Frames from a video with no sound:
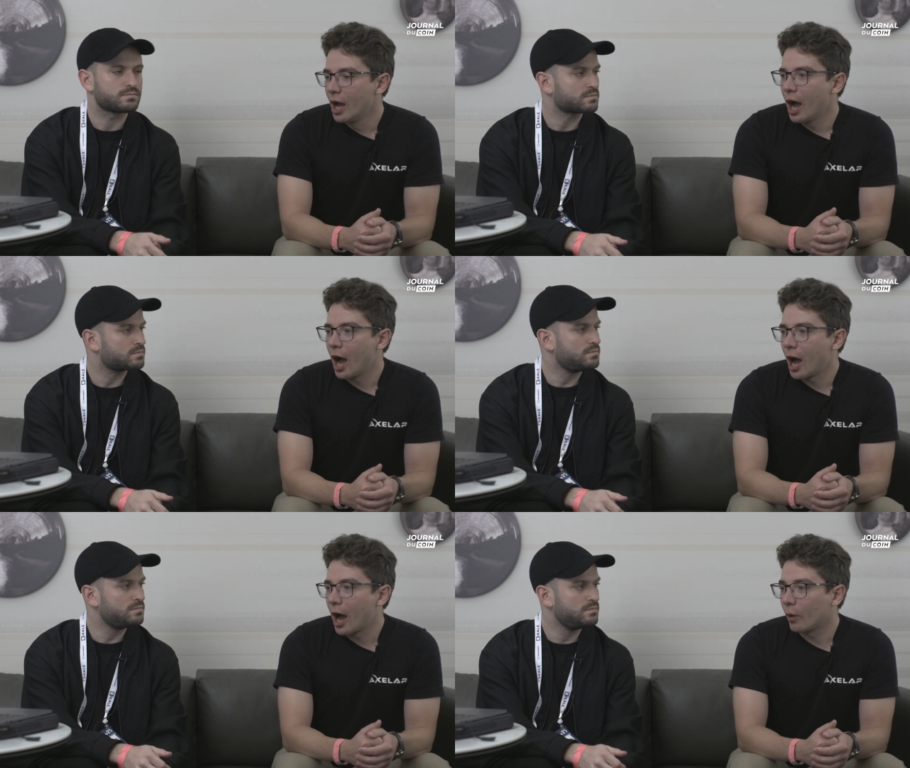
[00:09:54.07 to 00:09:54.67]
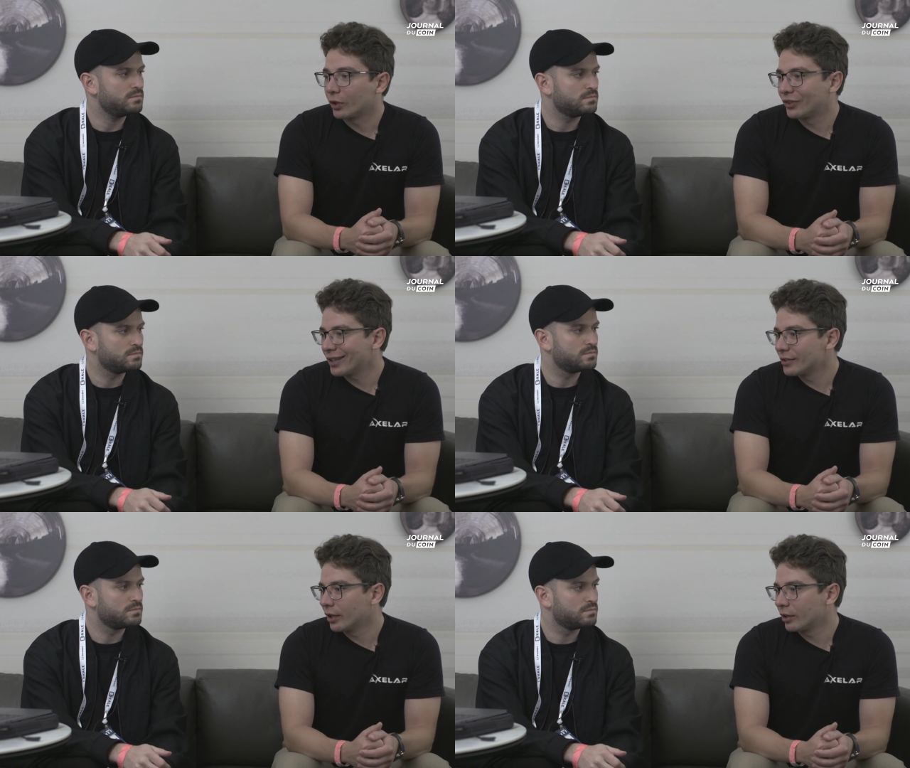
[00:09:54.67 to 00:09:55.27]
Speaker 1: Uh, our
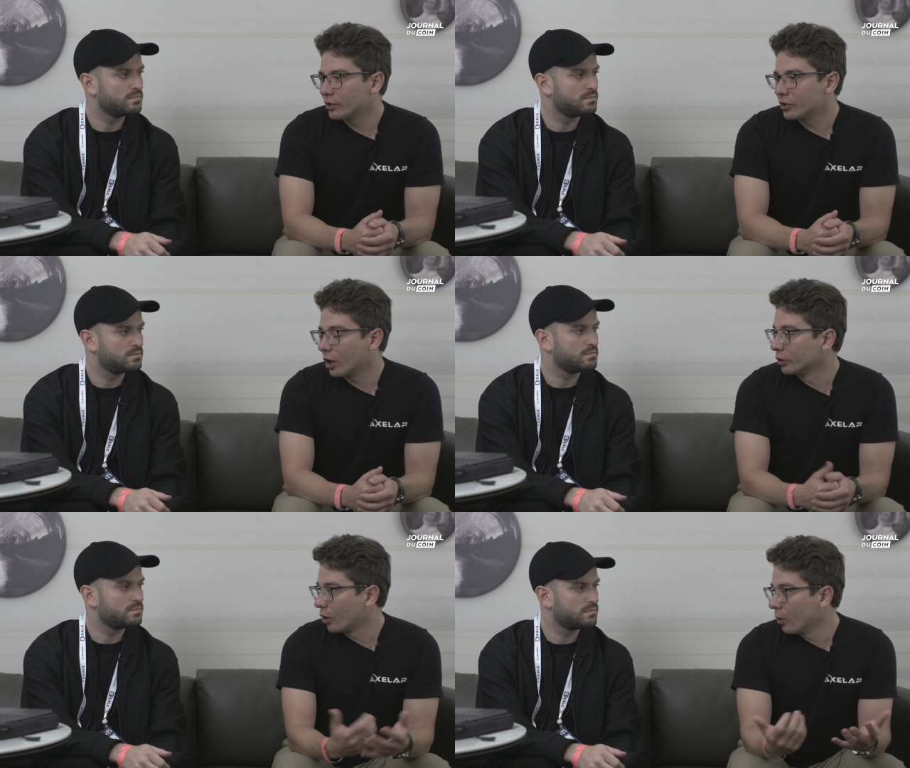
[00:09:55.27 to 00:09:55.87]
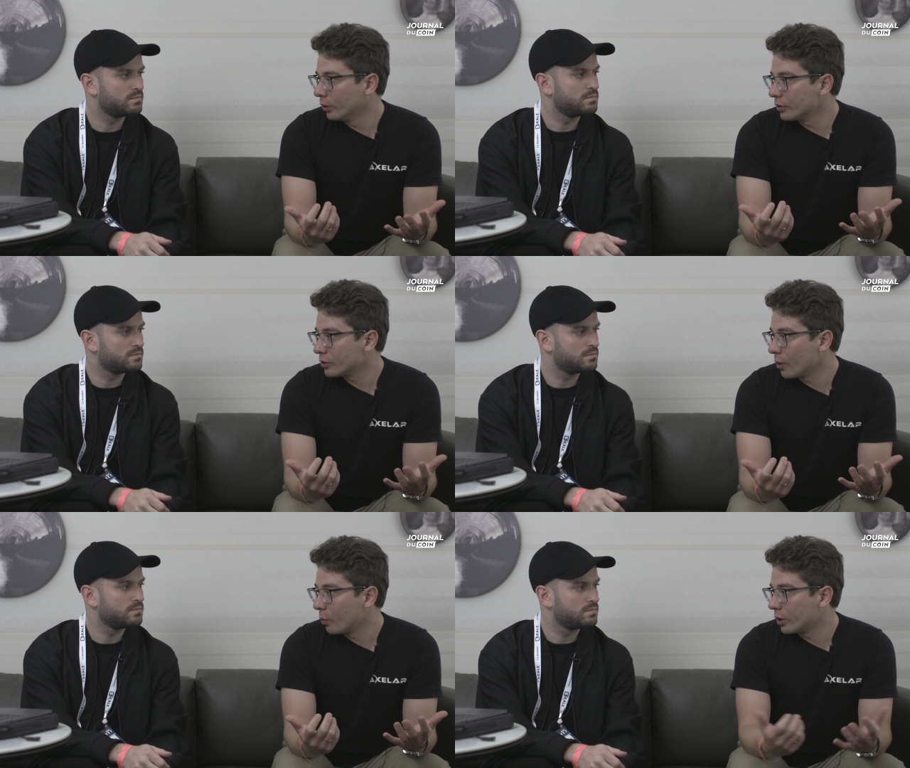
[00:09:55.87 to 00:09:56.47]
testnet is ongoing,
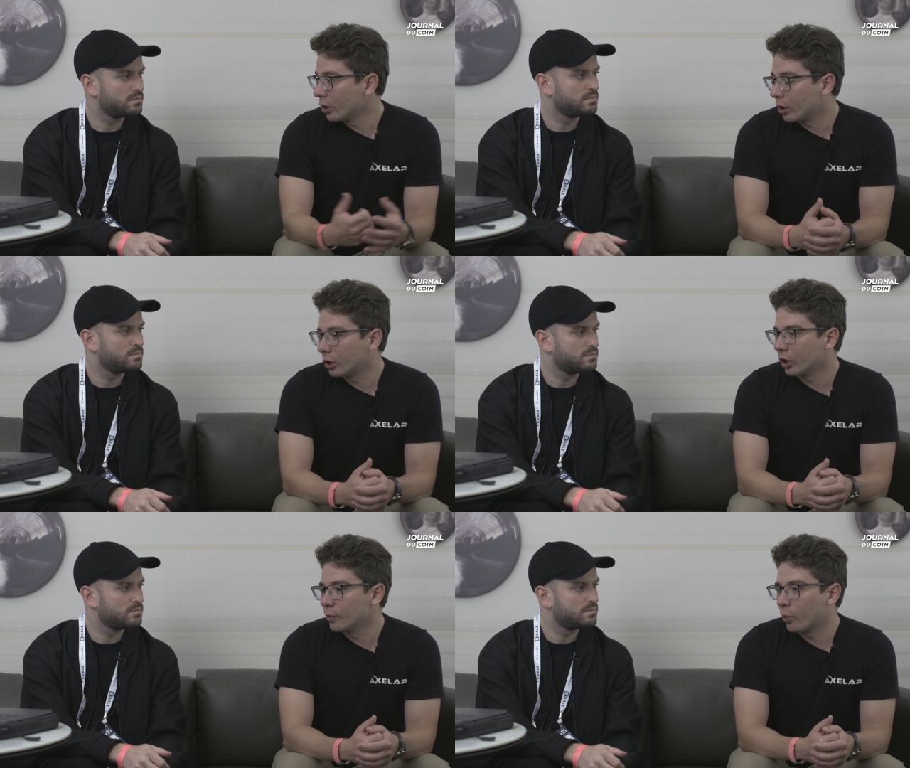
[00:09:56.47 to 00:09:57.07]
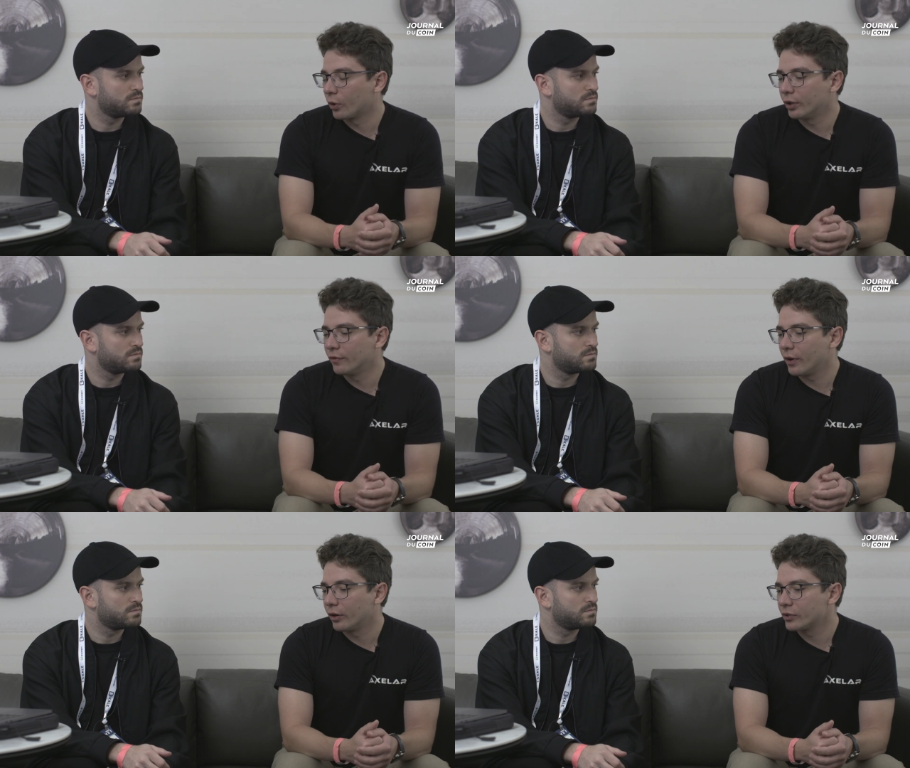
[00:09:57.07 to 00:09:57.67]
so we are onboarding
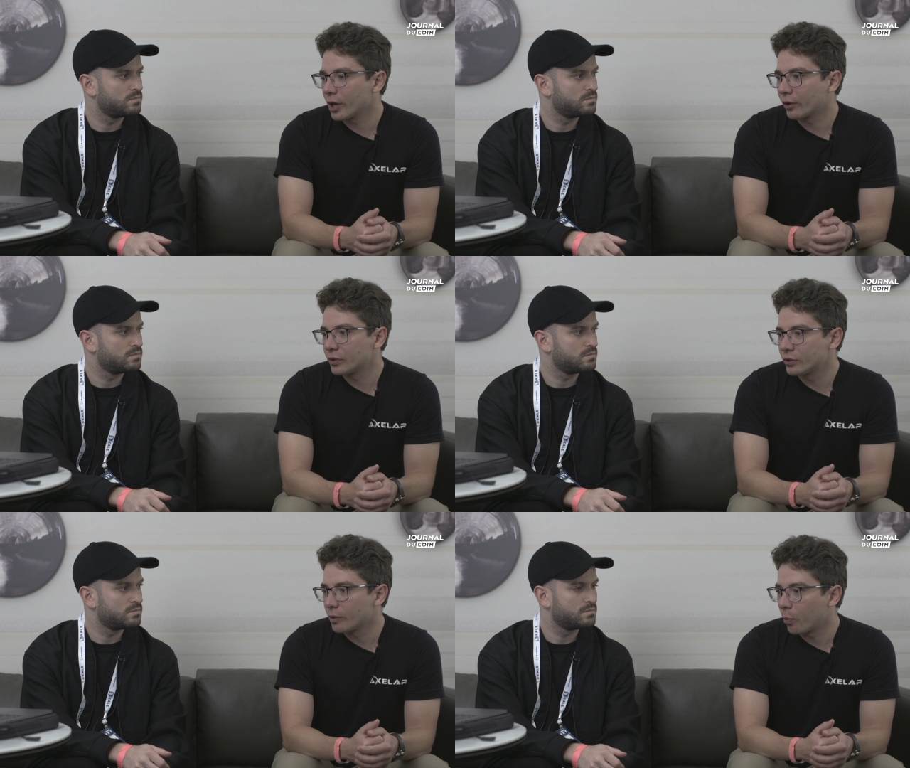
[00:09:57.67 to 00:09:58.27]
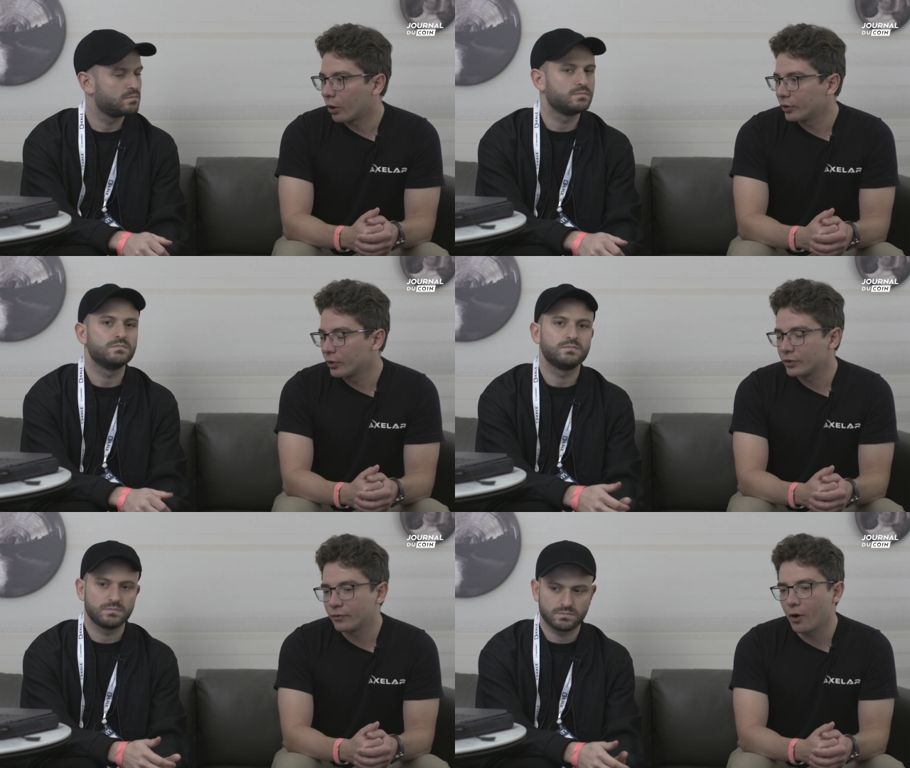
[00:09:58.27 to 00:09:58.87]
various ecosystem
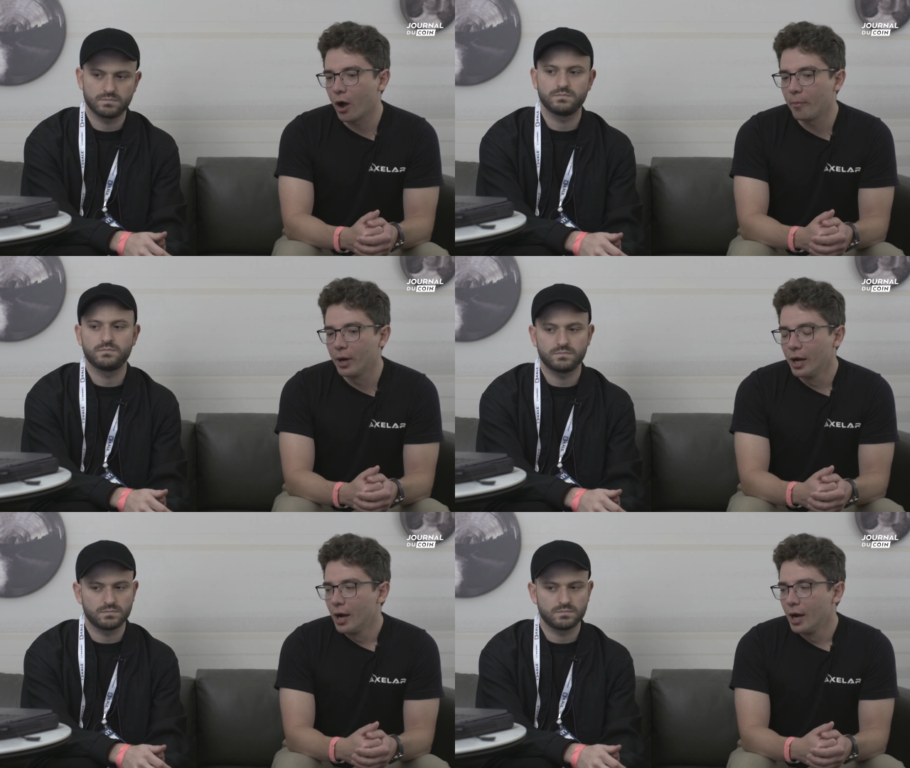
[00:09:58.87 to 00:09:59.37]
partners from